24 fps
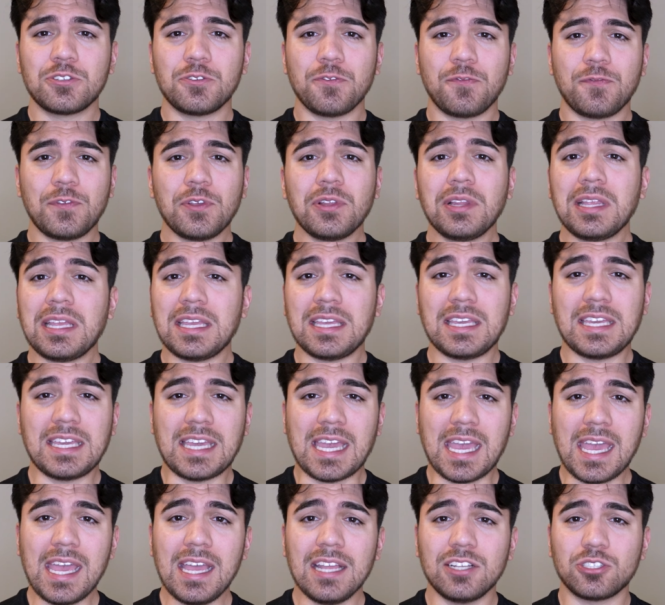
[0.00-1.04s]
to feel
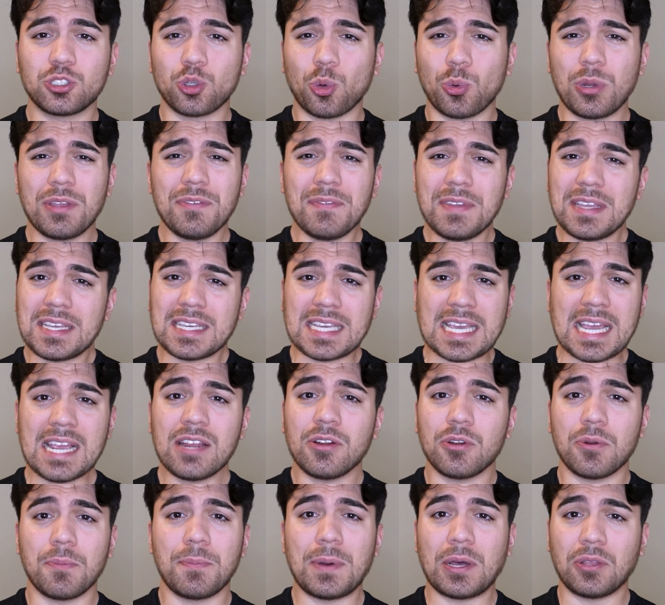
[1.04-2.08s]
engaged or even
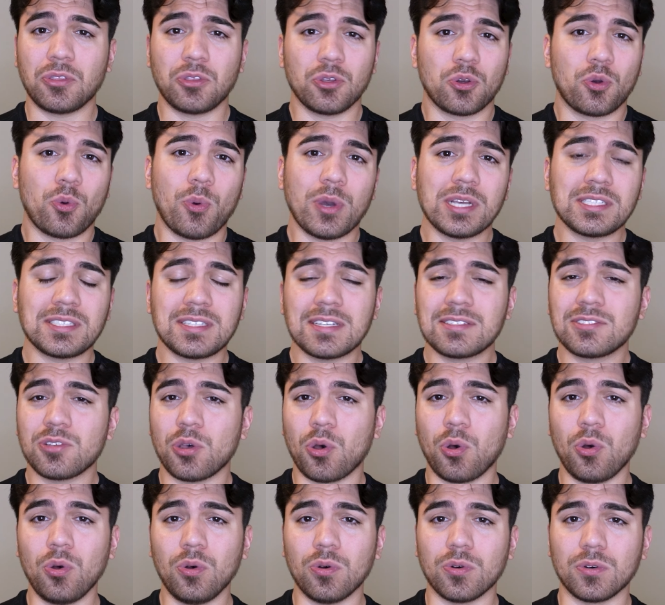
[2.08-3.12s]
care about the quest as a
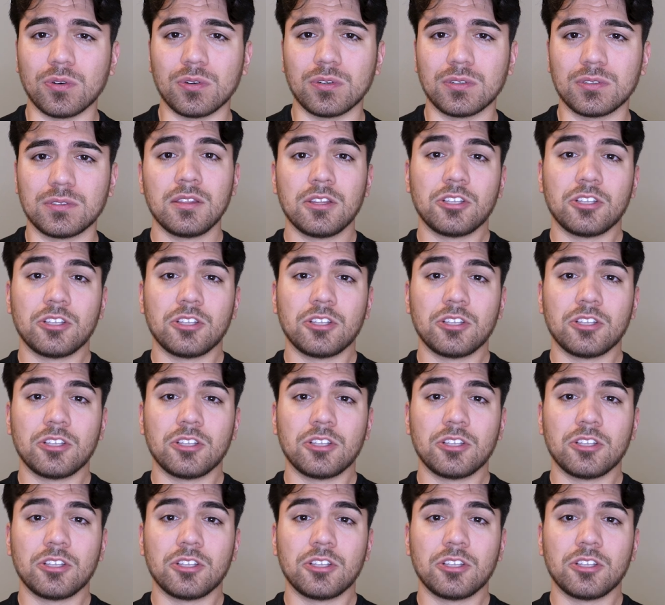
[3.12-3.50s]
whole.